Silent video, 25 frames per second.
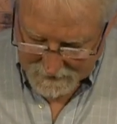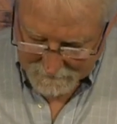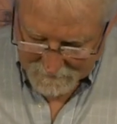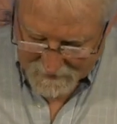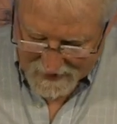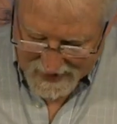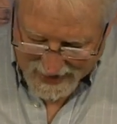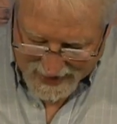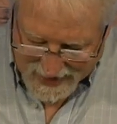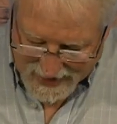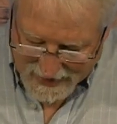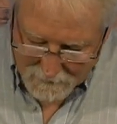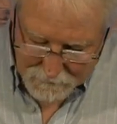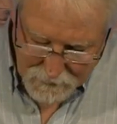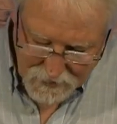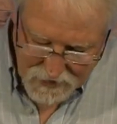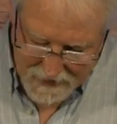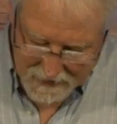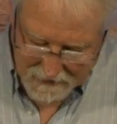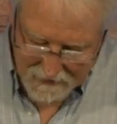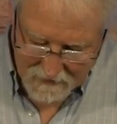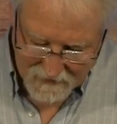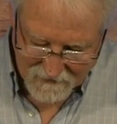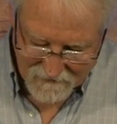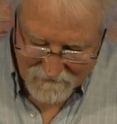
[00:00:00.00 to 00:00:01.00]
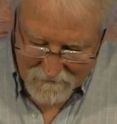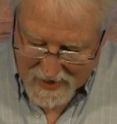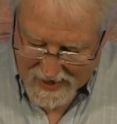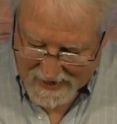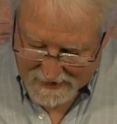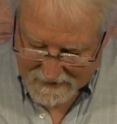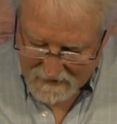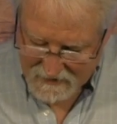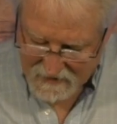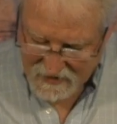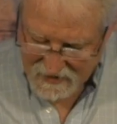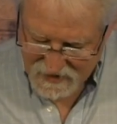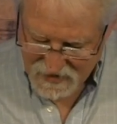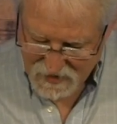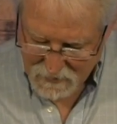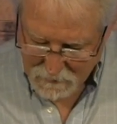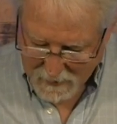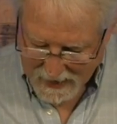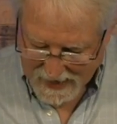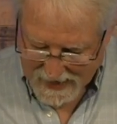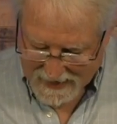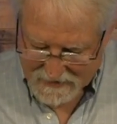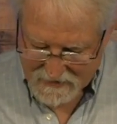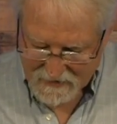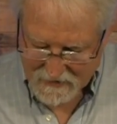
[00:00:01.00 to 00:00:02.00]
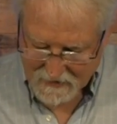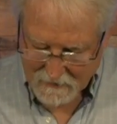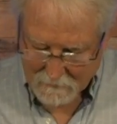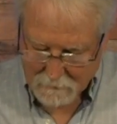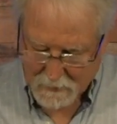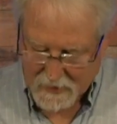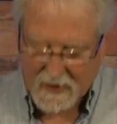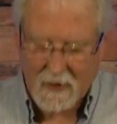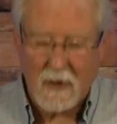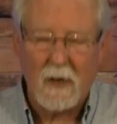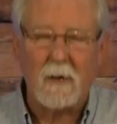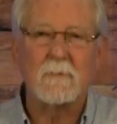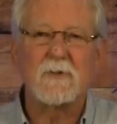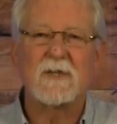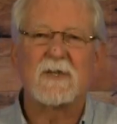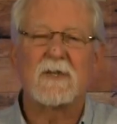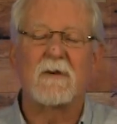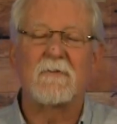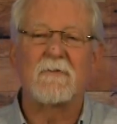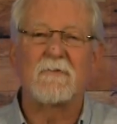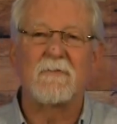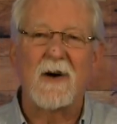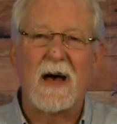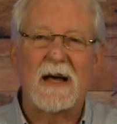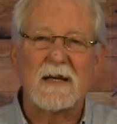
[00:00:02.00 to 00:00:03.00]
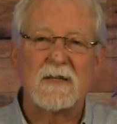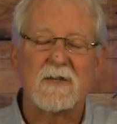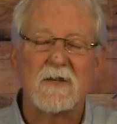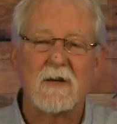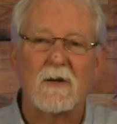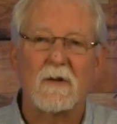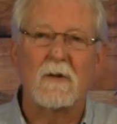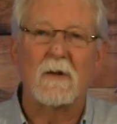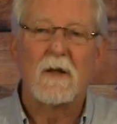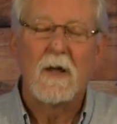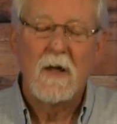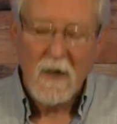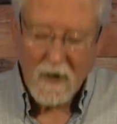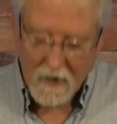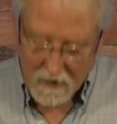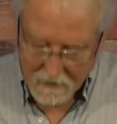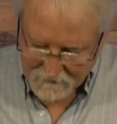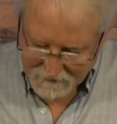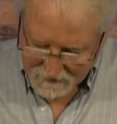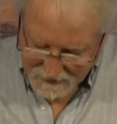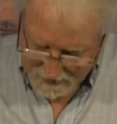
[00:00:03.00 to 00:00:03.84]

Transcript: The object of man's despising becomes the vessel of